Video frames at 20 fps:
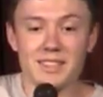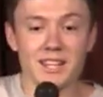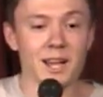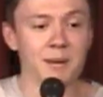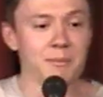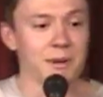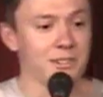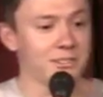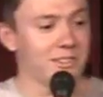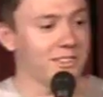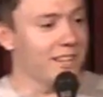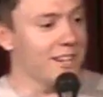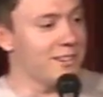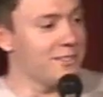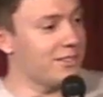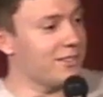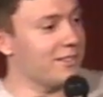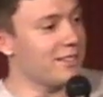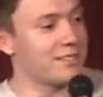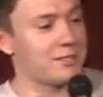I mean, do they
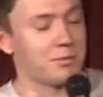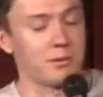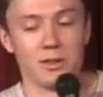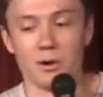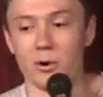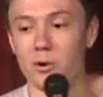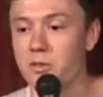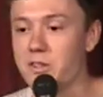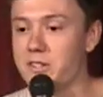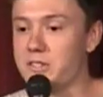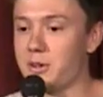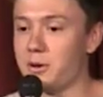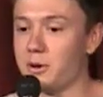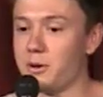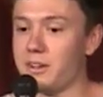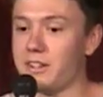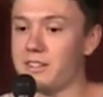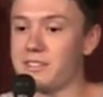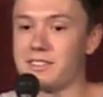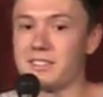do this with all the
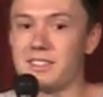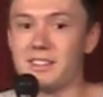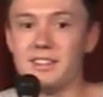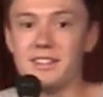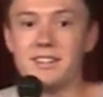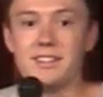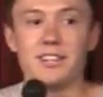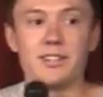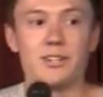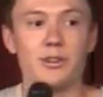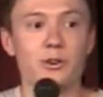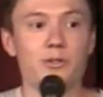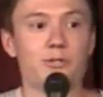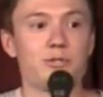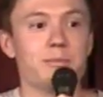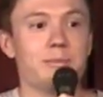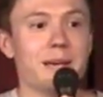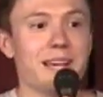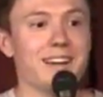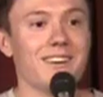tourists? "You're
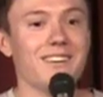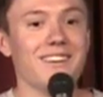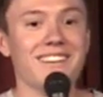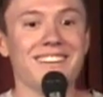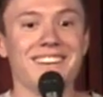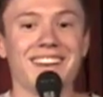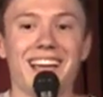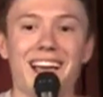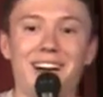from England?